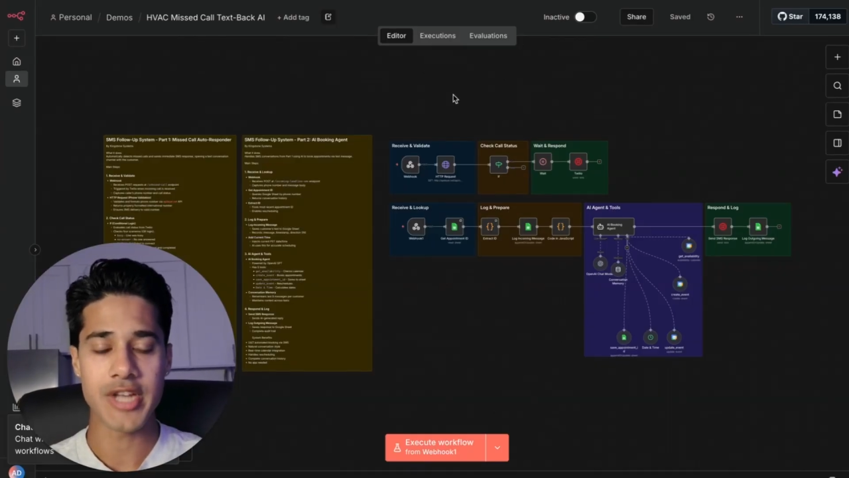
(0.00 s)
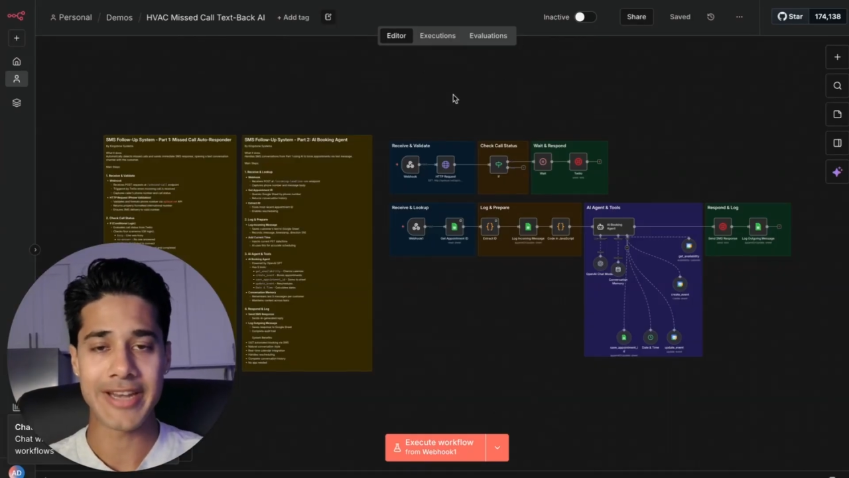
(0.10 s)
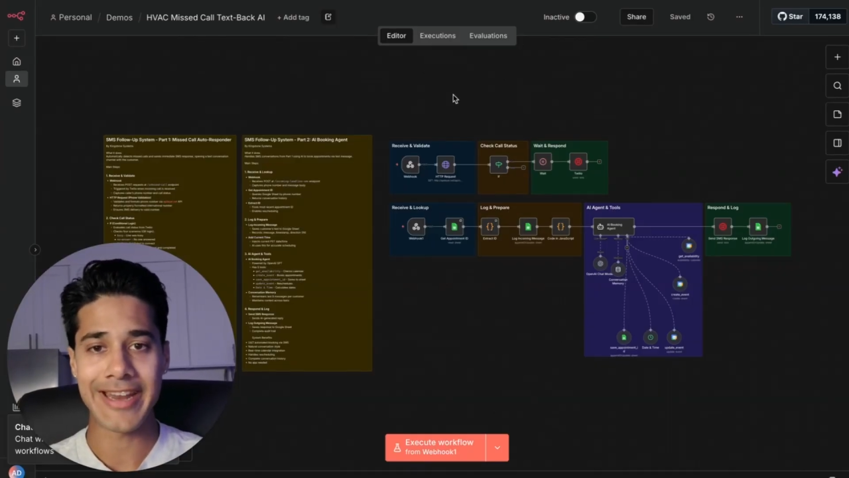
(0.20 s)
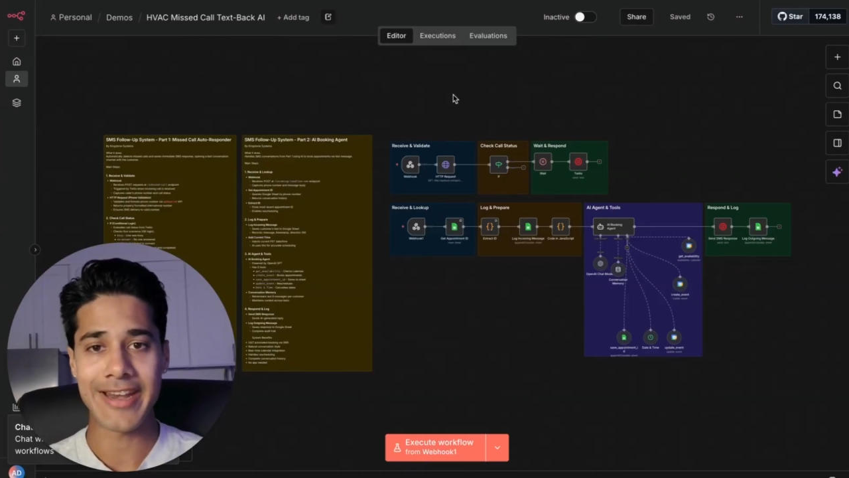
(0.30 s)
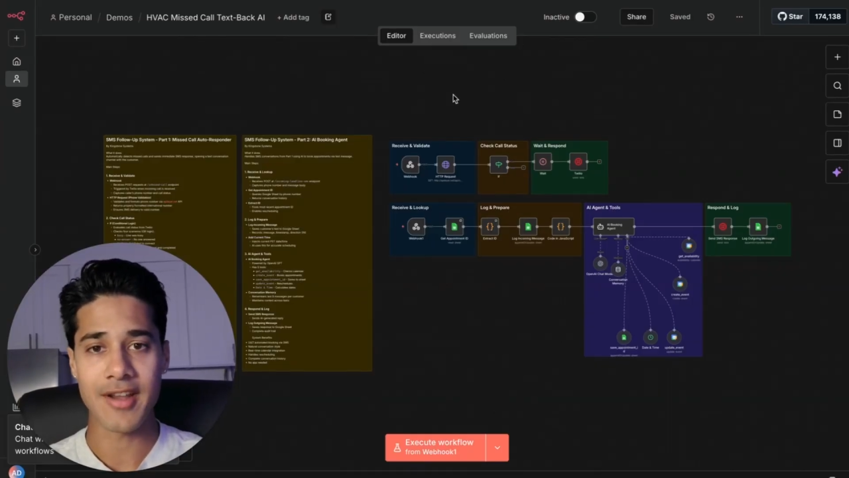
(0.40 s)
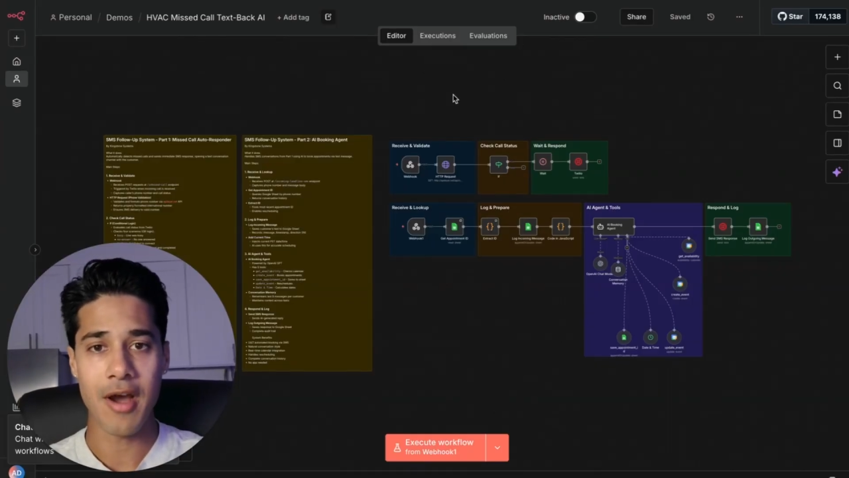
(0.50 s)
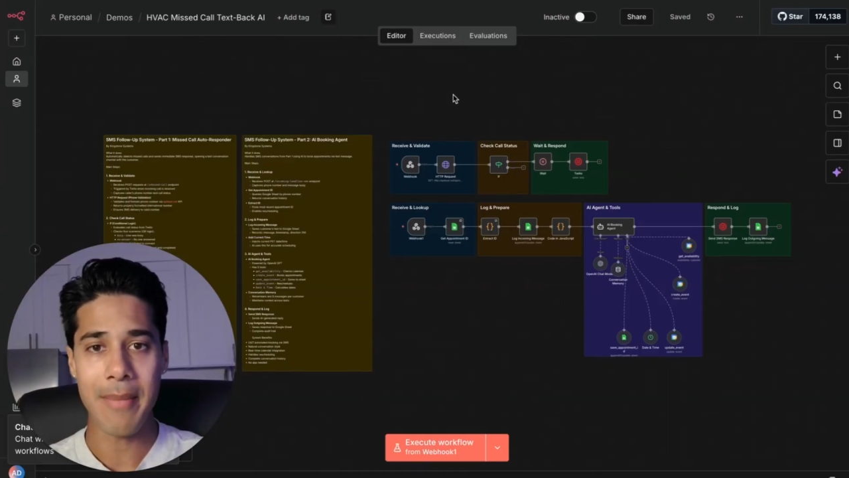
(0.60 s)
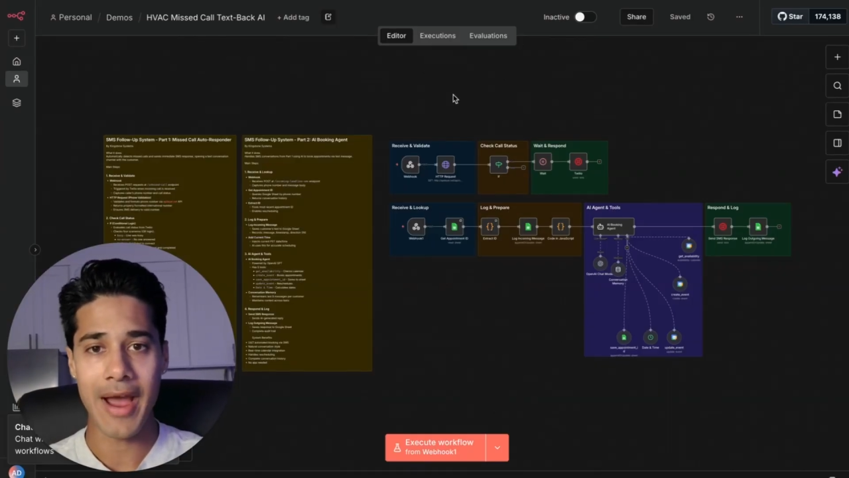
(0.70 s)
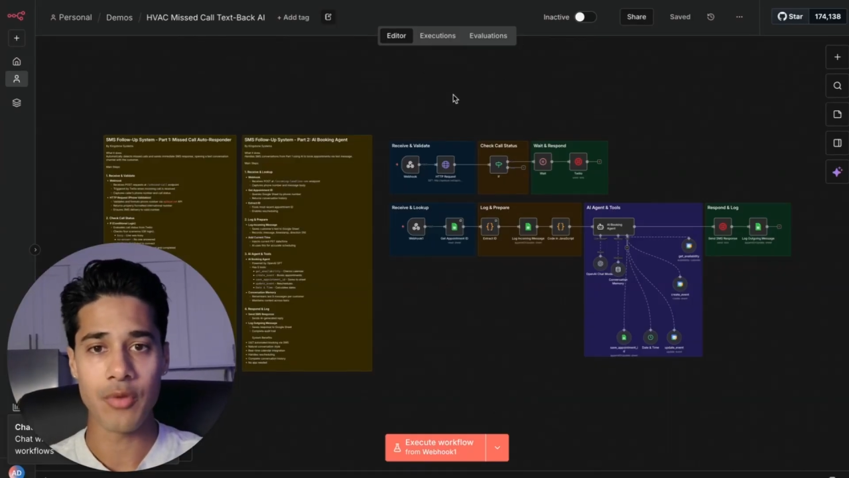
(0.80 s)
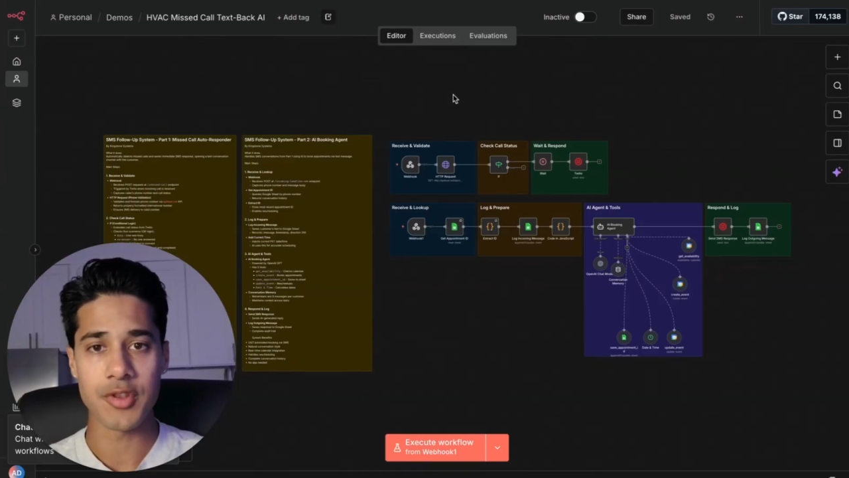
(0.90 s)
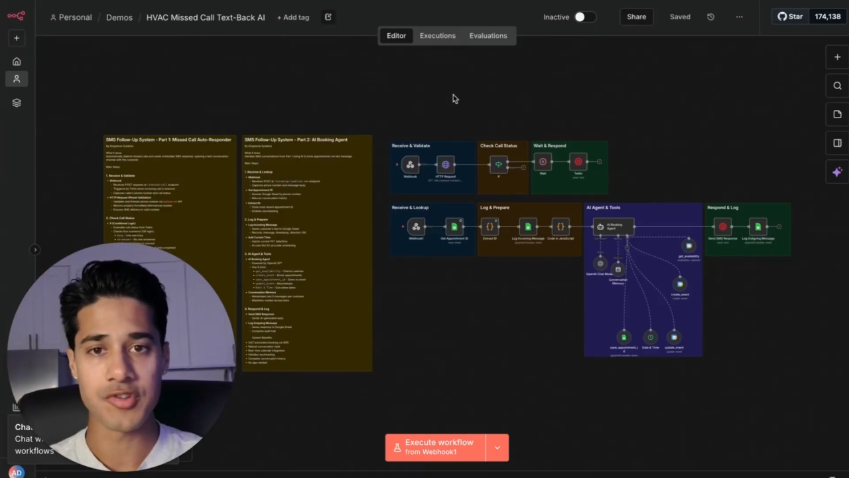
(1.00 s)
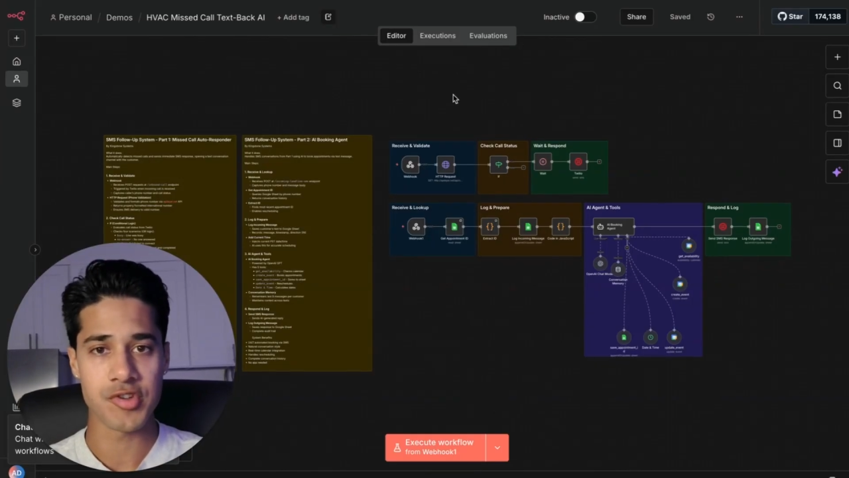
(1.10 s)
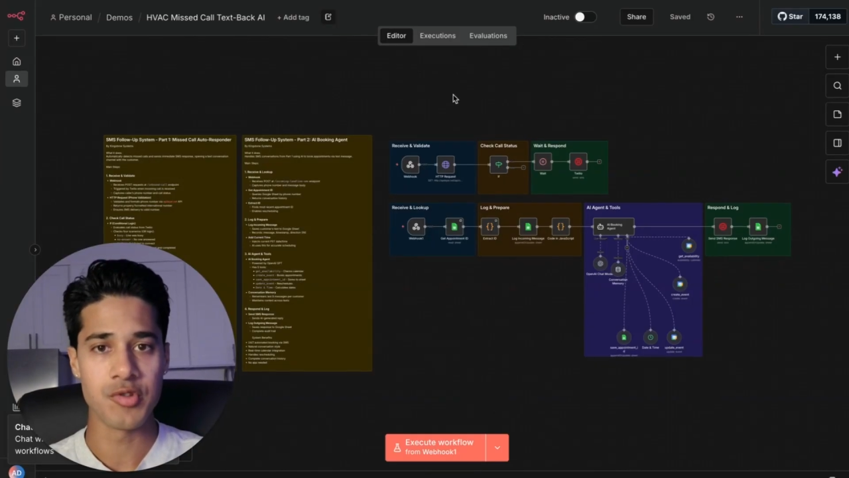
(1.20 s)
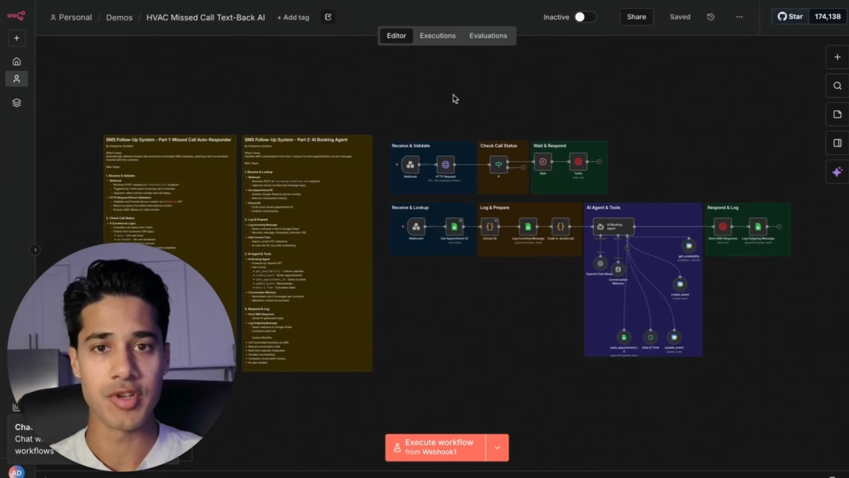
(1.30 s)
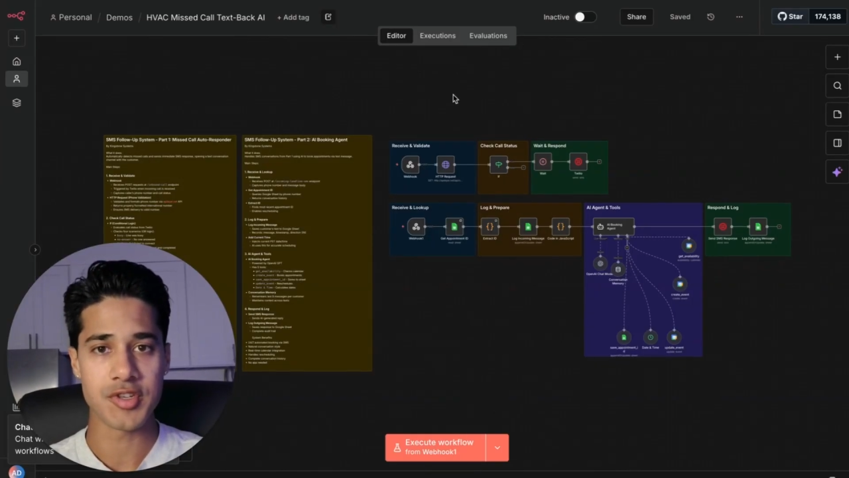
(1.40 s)
and can come out the
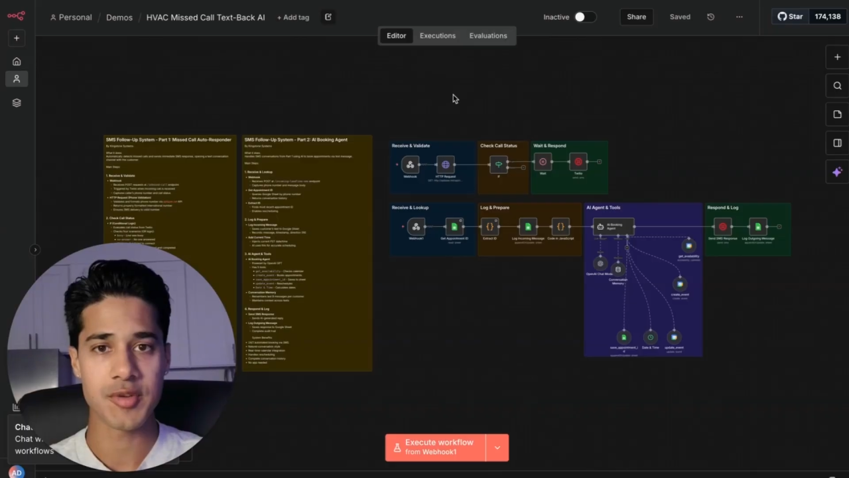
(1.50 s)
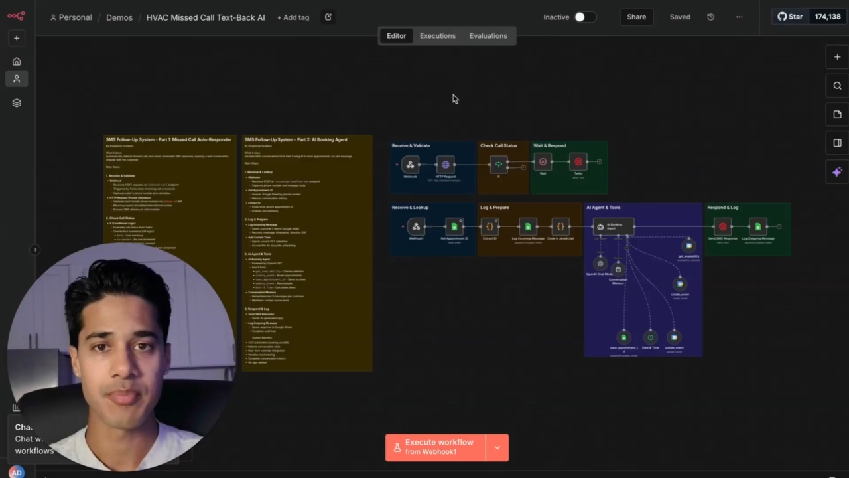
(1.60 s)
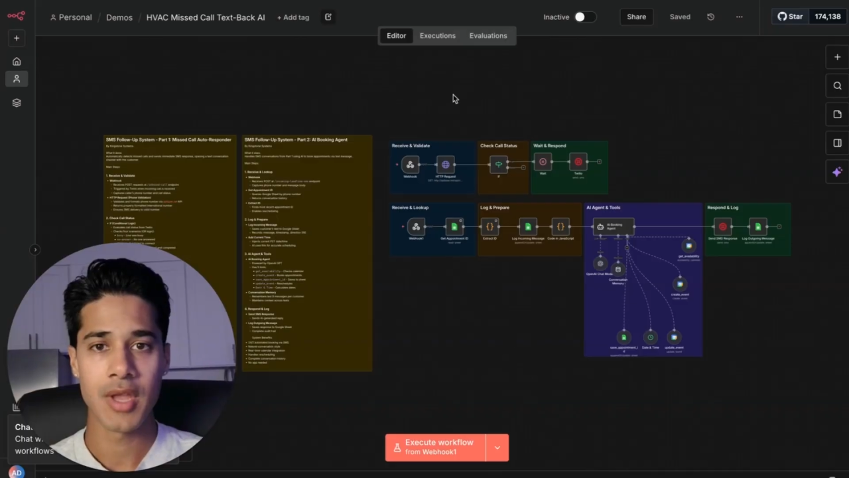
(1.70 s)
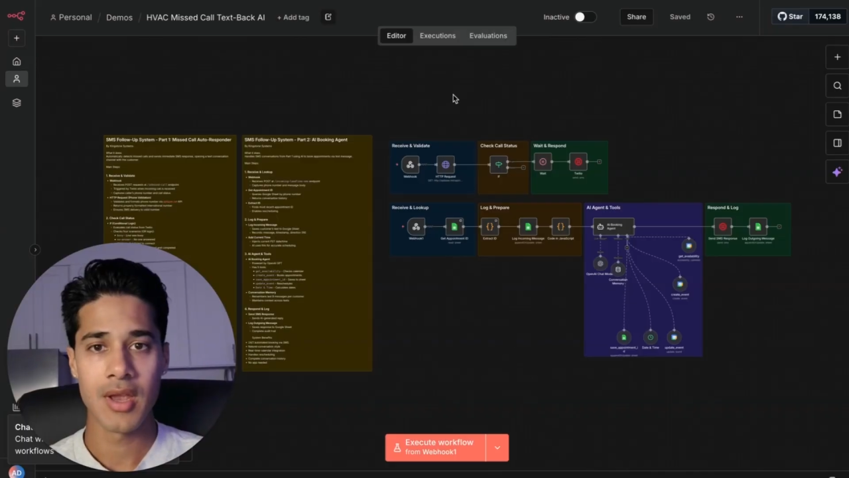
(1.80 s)
soonest.